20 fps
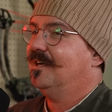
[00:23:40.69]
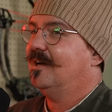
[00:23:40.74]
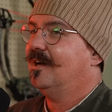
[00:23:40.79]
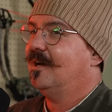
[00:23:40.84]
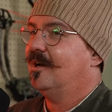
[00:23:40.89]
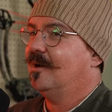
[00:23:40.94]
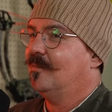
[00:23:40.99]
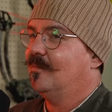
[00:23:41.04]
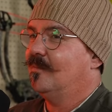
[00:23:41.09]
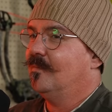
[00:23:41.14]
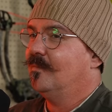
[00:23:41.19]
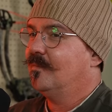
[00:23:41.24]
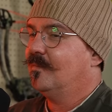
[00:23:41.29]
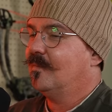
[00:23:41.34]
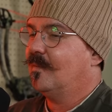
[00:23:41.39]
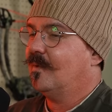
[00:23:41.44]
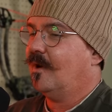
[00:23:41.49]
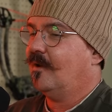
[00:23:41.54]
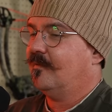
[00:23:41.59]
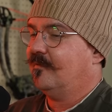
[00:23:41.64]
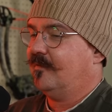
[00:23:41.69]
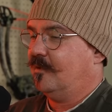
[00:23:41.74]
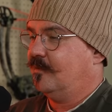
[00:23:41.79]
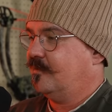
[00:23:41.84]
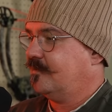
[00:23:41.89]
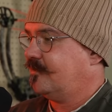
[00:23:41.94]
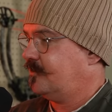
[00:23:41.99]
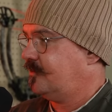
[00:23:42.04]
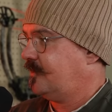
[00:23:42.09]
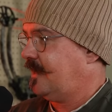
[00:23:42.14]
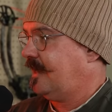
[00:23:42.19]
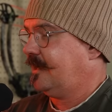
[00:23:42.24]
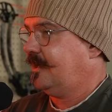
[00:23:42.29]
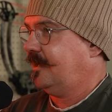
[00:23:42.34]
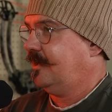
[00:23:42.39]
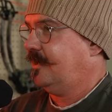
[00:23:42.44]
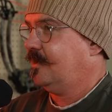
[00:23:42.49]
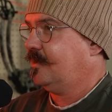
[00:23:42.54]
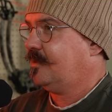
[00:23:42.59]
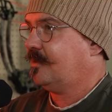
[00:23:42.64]
Um, our phones are
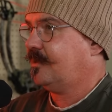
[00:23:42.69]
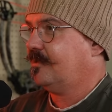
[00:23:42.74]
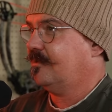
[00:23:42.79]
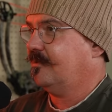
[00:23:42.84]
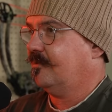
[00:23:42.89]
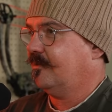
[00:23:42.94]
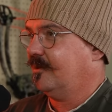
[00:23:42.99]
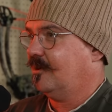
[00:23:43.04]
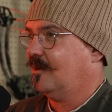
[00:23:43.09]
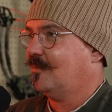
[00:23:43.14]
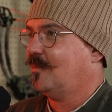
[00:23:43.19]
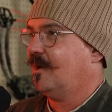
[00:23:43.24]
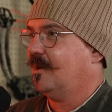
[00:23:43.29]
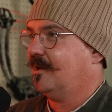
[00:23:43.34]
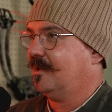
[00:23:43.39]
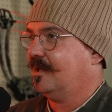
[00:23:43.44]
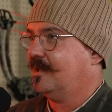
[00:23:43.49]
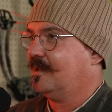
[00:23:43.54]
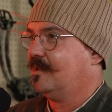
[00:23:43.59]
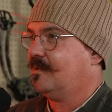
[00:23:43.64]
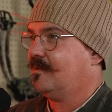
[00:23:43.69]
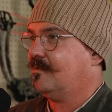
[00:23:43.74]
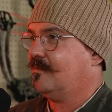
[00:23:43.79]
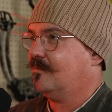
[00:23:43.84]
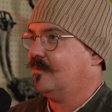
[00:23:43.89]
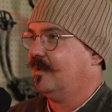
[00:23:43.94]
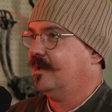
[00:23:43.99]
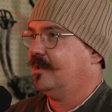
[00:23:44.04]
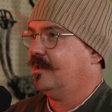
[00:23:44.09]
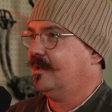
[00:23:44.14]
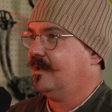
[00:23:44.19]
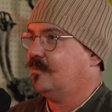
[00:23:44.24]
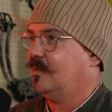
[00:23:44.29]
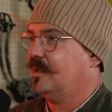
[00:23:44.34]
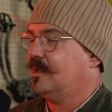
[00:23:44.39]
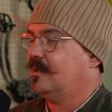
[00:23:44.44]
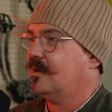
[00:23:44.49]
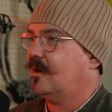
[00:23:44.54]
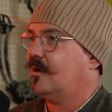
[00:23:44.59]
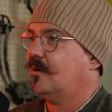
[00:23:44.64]
tracking us. They're in our pockets, right? Like
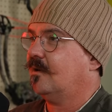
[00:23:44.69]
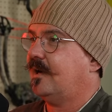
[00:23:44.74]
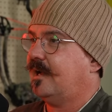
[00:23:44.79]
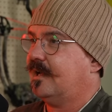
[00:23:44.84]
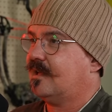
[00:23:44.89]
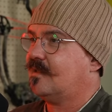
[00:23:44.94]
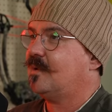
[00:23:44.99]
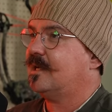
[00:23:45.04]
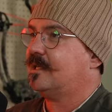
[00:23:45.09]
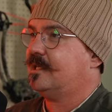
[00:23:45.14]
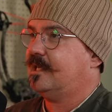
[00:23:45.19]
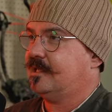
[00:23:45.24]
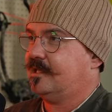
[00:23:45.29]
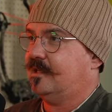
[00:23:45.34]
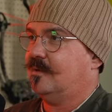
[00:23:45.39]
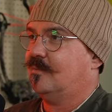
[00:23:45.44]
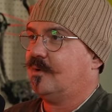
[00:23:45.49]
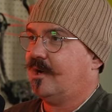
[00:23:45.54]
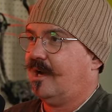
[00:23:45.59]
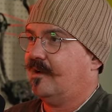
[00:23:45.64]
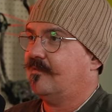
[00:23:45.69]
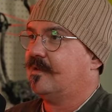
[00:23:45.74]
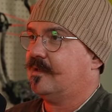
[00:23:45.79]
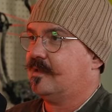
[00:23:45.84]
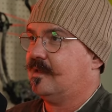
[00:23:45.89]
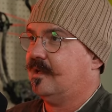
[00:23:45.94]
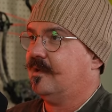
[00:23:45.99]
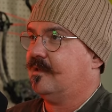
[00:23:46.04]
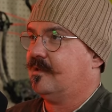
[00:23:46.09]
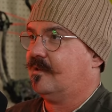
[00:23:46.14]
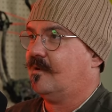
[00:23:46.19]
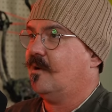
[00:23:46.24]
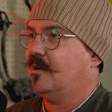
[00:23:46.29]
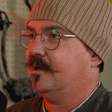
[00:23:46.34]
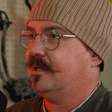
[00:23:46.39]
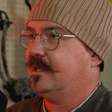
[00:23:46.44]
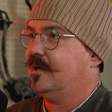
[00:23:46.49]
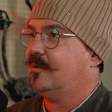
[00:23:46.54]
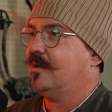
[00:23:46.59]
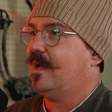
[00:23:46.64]
we, our expectation of privacy has
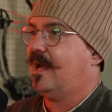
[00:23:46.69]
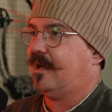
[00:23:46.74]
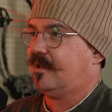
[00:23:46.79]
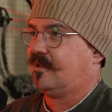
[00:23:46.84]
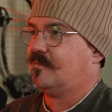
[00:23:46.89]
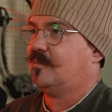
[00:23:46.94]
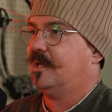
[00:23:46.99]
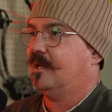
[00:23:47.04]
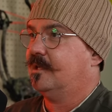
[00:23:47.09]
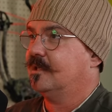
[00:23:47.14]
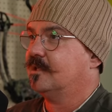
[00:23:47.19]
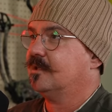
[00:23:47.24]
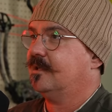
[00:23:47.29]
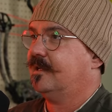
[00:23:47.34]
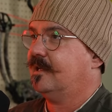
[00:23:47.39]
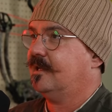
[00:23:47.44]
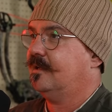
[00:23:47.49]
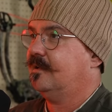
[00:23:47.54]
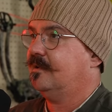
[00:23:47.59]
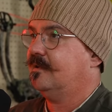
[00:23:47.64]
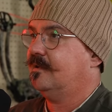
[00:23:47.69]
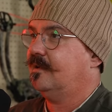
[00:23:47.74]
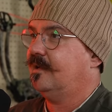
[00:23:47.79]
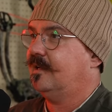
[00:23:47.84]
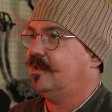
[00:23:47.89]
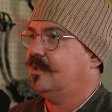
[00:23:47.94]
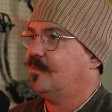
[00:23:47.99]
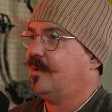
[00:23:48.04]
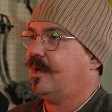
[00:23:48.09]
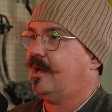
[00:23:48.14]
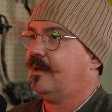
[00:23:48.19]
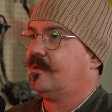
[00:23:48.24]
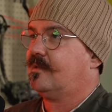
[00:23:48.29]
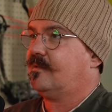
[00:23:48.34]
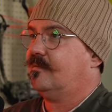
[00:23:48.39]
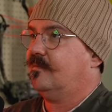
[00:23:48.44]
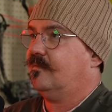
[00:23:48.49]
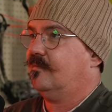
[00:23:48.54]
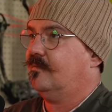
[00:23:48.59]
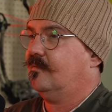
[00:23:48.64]
gone down exponentially in the
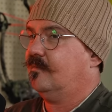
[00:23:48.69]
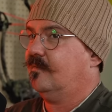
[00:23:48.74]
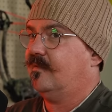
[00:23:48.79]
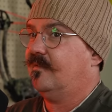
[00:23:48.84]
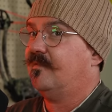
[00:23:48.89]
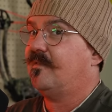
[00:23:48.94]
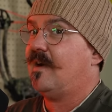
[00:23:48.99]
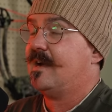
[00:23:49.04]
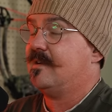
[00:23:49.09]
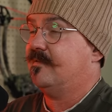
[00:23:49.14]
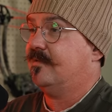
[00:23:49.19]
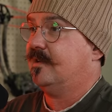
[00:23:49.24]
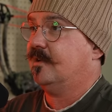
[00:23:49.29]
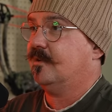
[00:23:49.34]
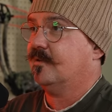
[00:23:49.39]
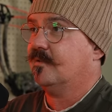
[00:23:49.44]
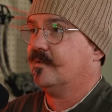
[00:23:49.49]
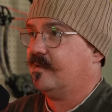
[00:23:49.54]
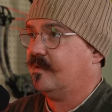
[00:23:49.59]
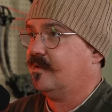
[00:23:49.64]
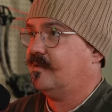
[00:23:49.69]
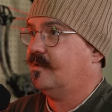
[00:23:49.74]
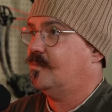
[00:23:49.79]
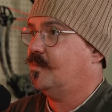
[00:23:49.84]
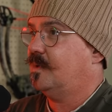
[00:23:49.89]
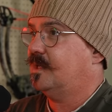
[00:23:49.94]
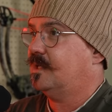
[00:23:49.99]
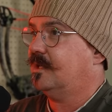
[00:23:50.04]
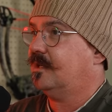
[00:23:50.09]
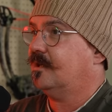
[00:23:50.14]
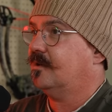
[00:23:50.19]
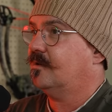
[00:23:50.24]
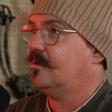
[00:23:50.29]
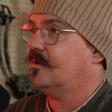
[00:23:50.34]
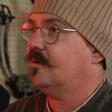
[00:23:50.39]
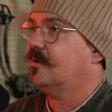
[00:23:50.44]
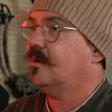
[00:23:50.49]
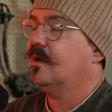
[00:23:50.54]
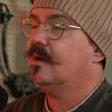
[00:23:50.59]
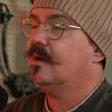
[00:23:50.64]
past five years, in particular.